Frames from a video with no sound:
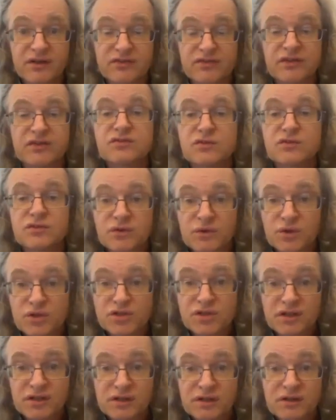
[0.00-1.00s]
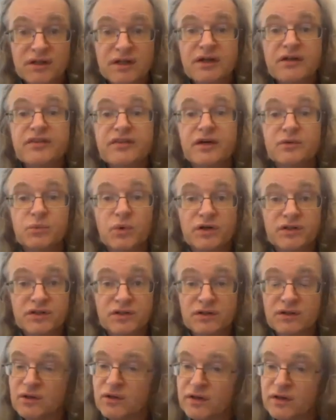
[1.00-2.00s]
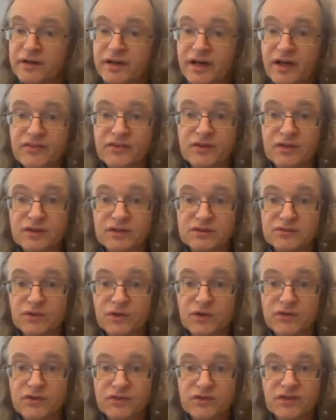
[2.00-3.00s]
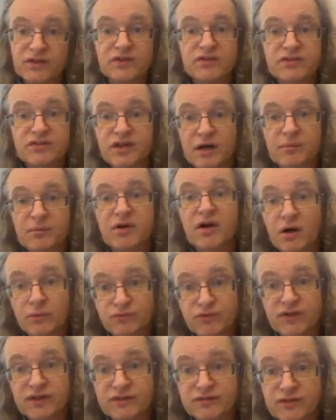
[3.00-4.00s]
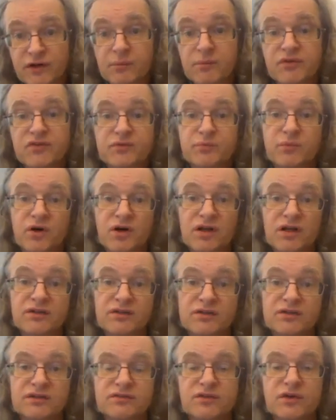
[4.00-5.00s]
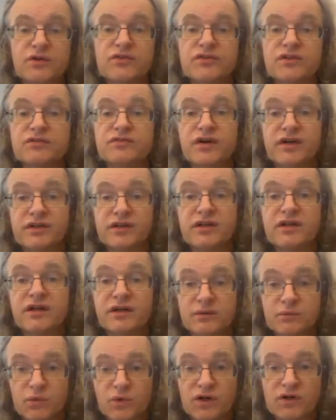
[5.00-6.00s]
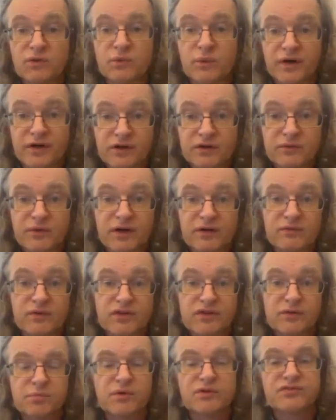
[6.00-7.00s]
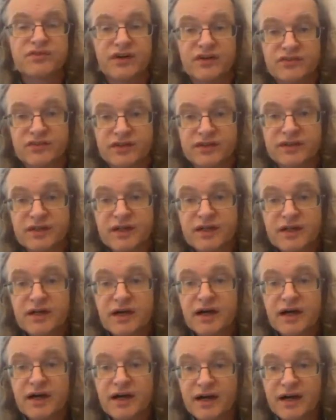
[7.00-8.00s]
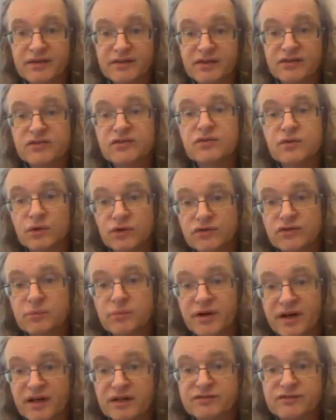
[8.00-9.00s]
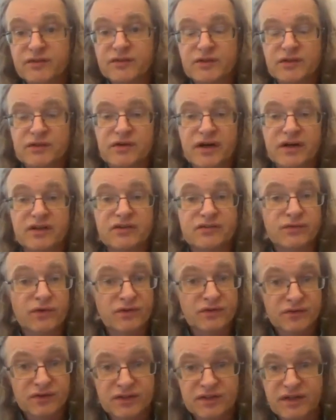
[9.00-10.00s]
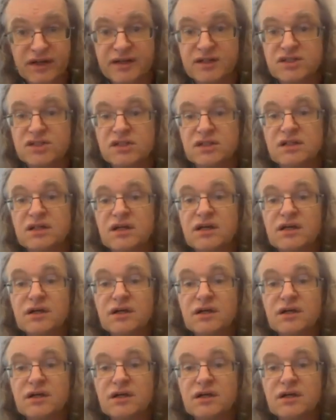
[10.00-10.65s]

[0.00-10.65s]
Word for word: it is crucial that what you learn at the university is coming hopefully from a smaller university where you can work one-on-one -on -one with a professor. And this is also better for your grades, for the retention,